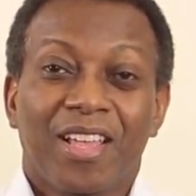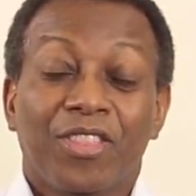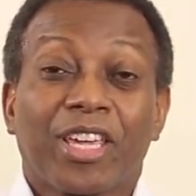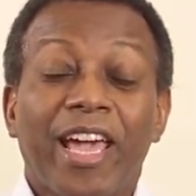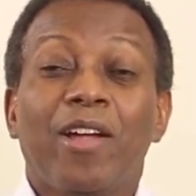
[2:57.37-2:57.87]

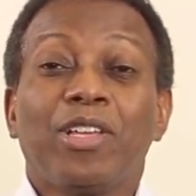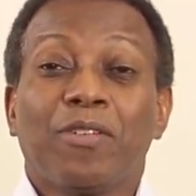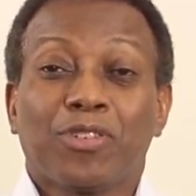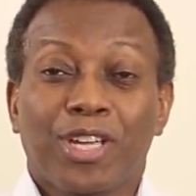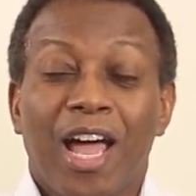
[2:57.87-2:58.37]
The counting
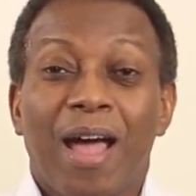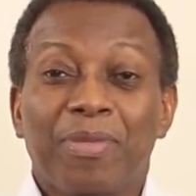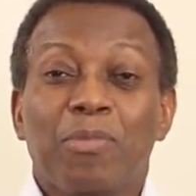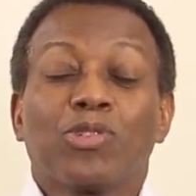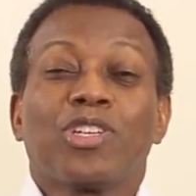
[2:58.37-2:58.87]
of time,
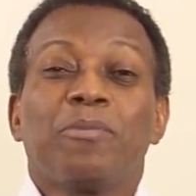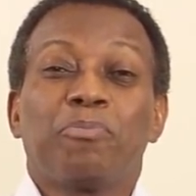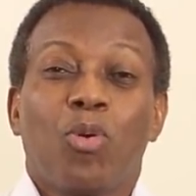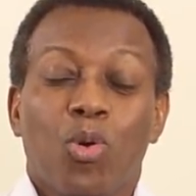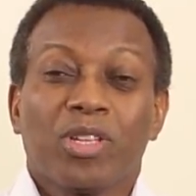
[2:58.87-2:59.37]
the most
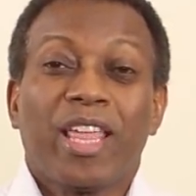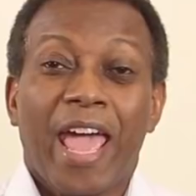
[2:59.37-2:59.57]
important